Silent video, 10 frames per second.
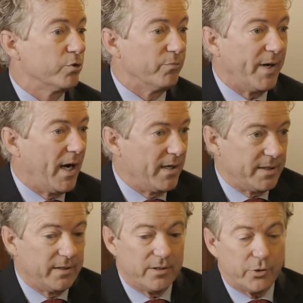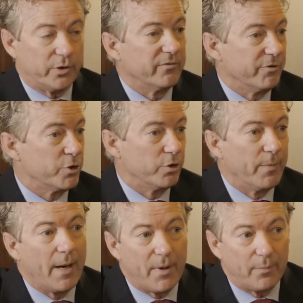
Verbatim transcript: you of my ideas or convince you to buy my